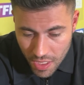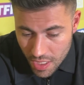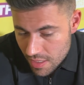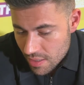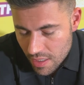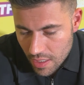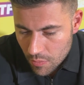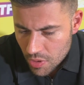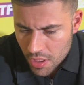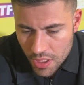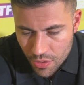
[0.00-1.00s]
And it
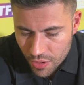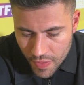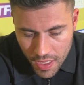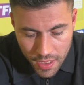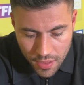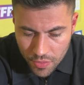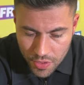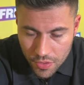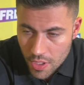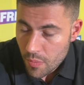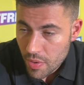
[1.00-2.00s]
was a close fight, and
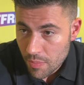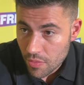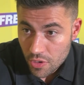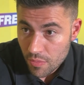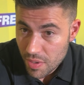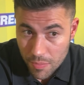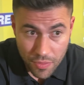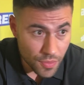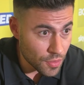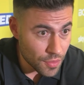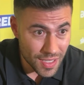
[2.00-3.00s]
some people
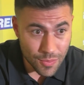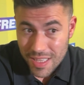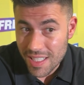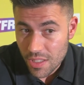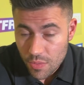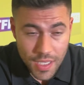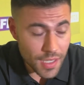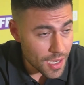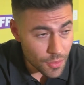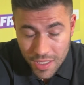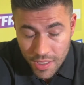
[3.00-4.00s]
thought it went this way,
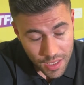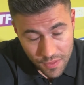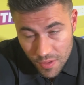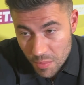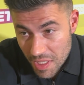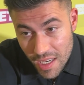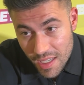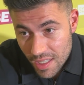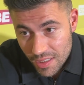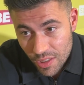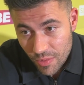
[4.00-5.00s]
that way. For me, I
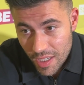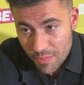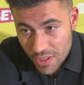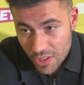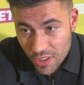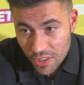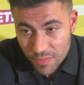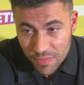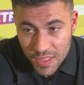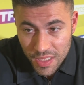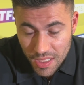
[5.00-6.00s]
had Lewie Edmondson up,
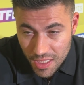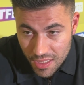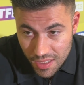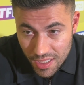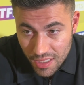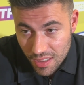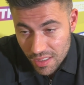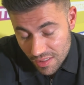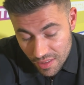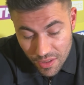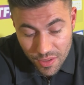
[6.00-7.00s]
and I think,
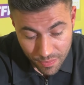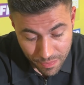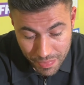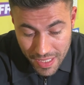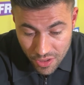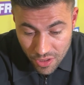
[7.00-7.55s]
based